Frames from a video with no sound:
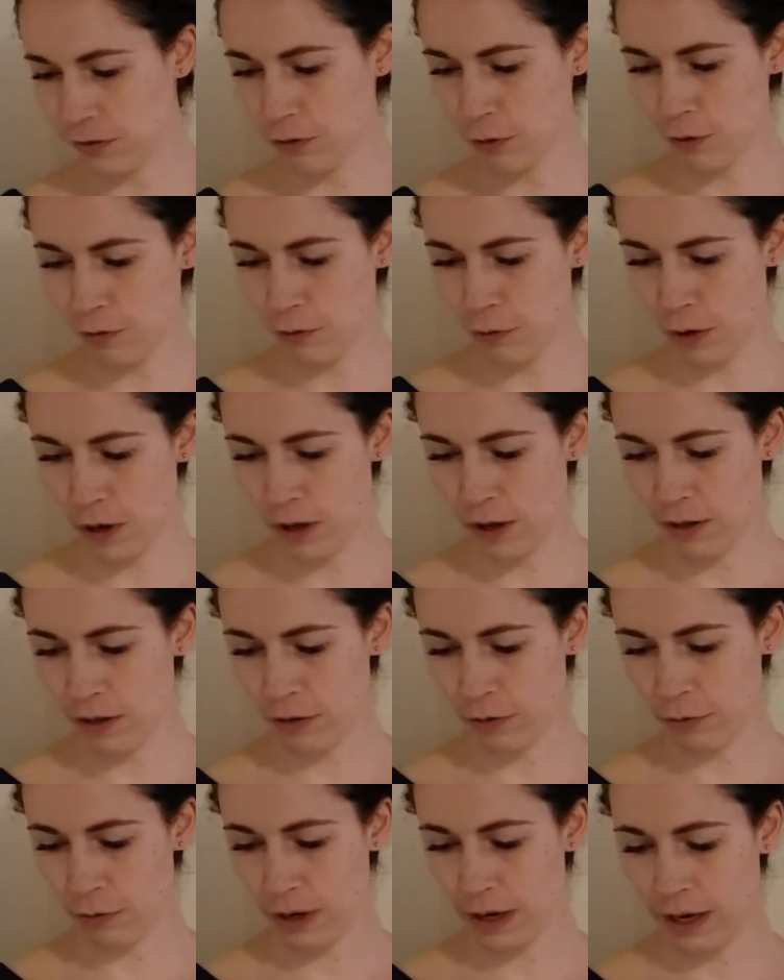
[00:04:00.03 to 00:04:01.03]

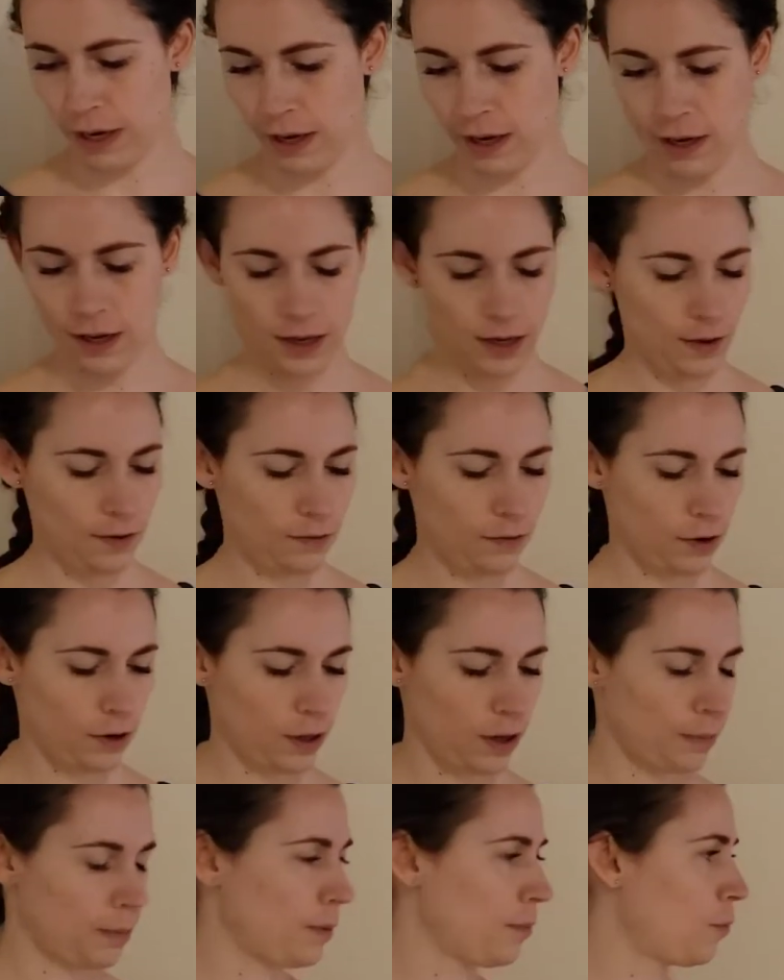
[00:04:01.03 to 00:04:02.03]
443 for a
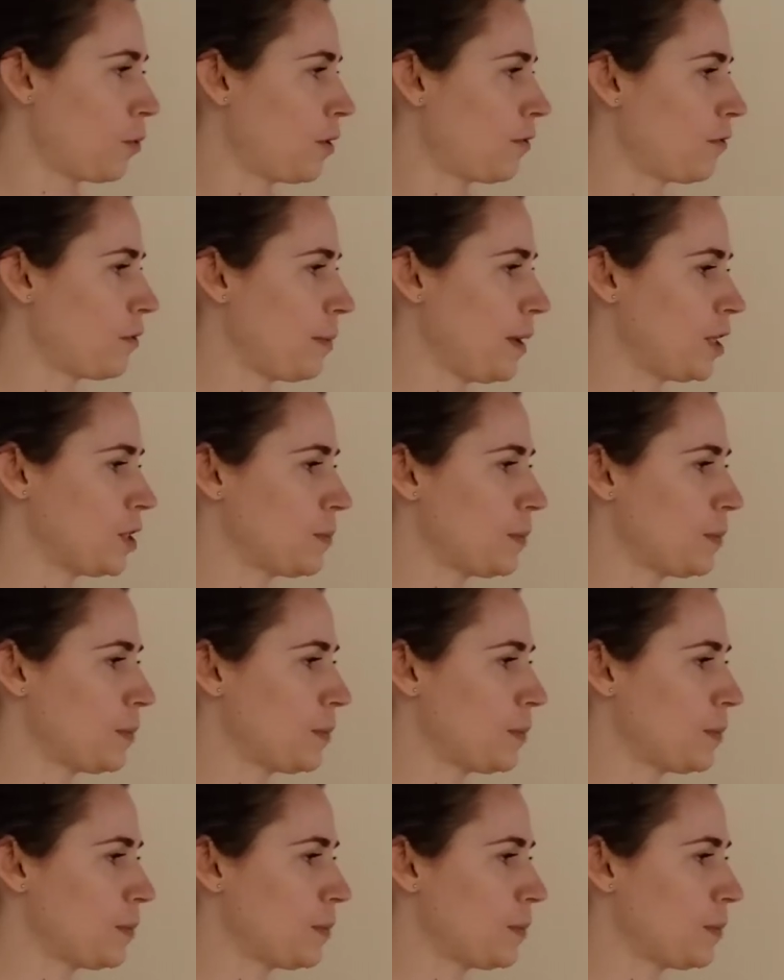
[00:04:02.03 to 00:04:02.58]
little bit more information,